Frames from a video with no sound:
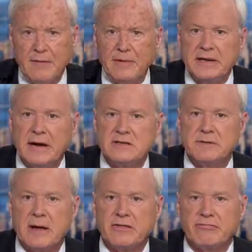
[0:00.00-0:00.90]
Mitt cares
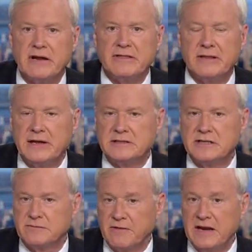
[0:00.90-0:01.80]
about three things:
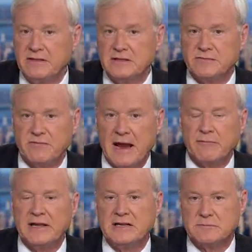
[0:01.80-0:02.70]
his faith, his
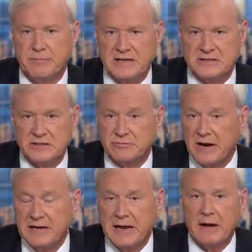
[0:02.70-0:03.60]
family, his business.
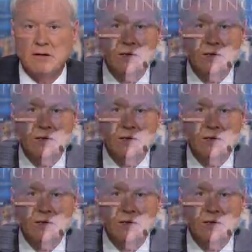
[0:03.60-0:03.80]
Right now,